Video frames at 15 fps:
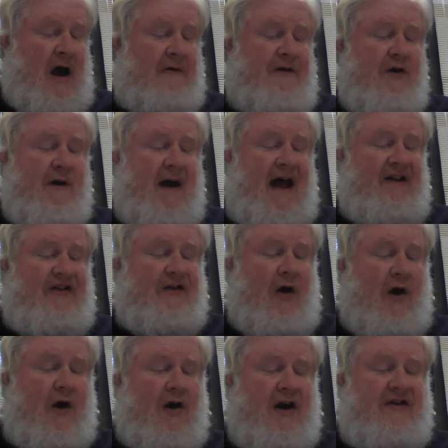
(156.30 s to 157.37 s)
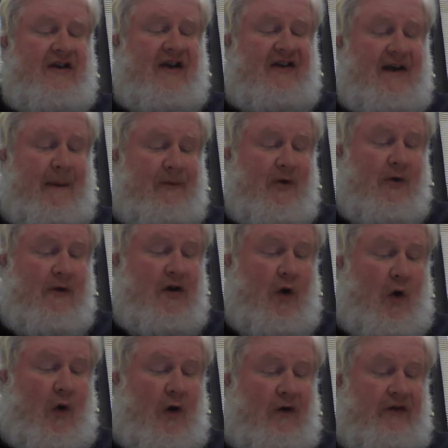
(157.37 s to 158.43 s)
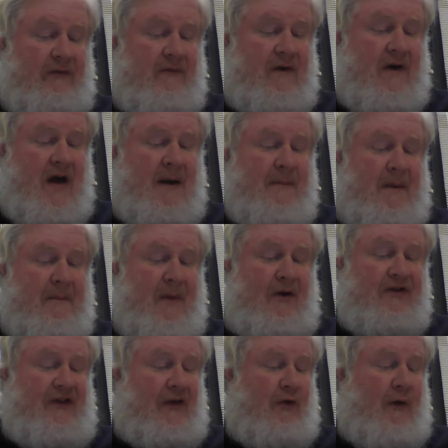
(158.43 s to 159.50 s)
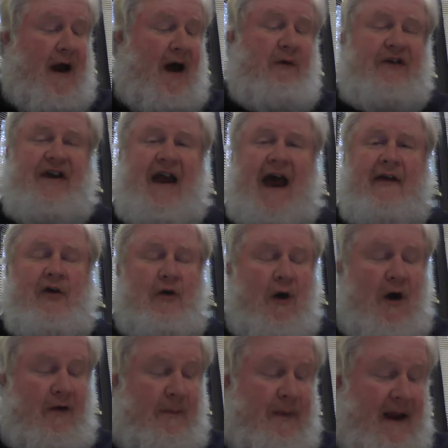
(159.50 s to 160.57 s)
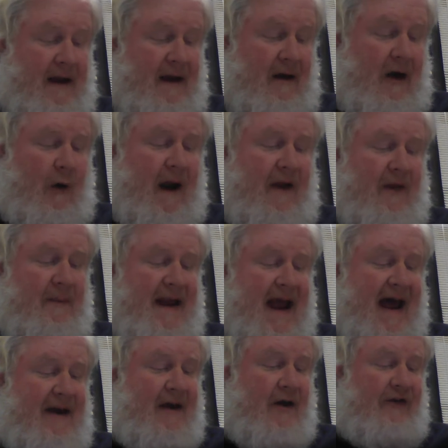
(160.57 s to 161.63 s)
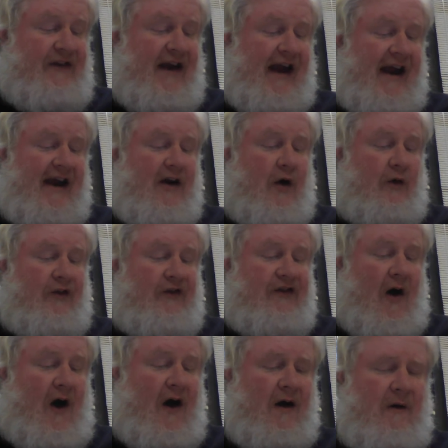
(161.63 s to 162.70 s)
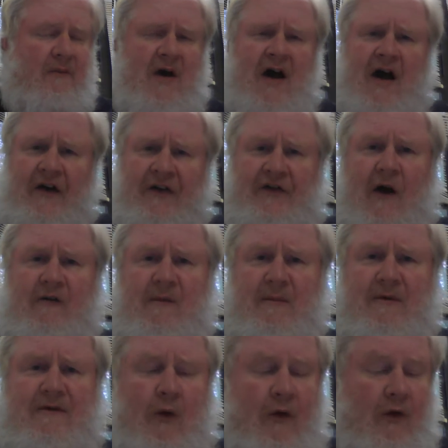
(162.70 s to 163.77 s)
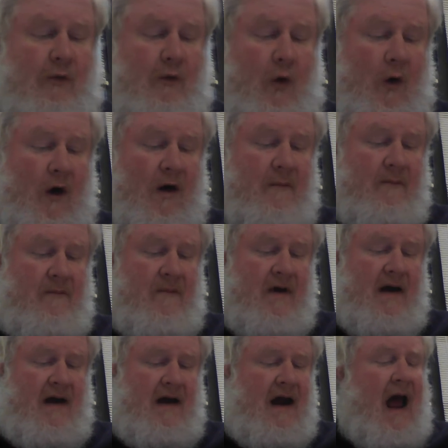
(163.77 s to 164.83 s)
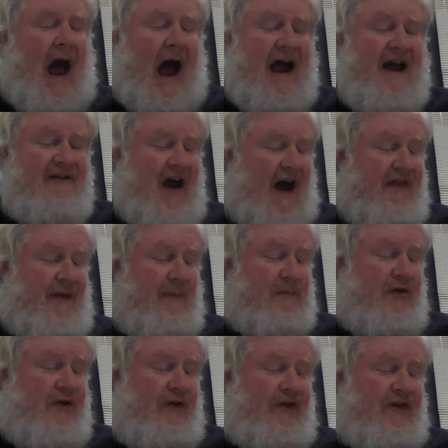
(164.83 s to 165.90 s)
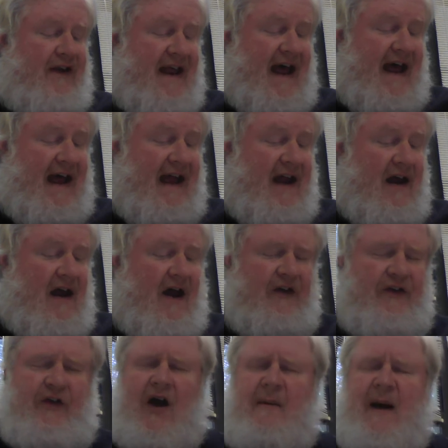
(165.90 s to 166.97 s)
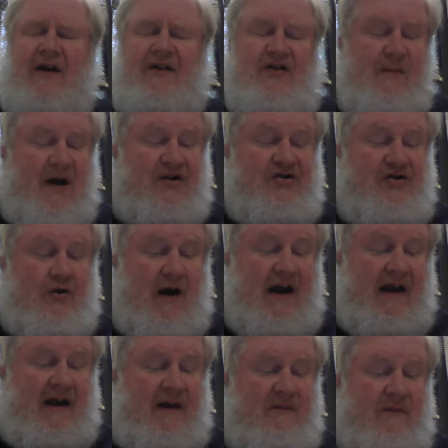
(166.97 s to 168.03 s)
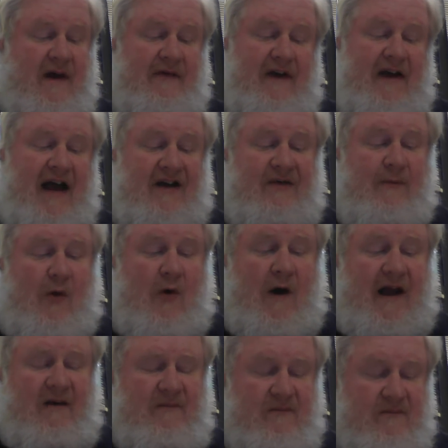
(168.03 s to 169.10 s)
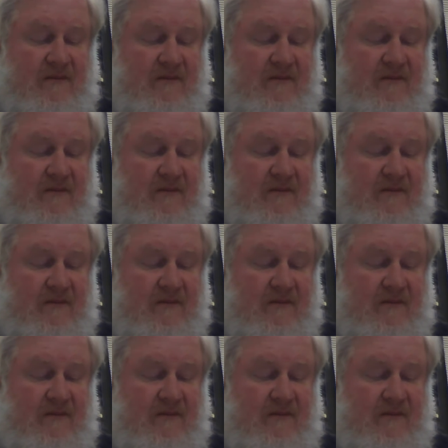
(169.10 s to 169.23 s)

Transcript: A few heads turned as he stepped through the doors, but most of the crowd was gathered around the piano, singing an old song, a song from before the war. I Have Got the Blues Today, a song about too much drink, and the next morning.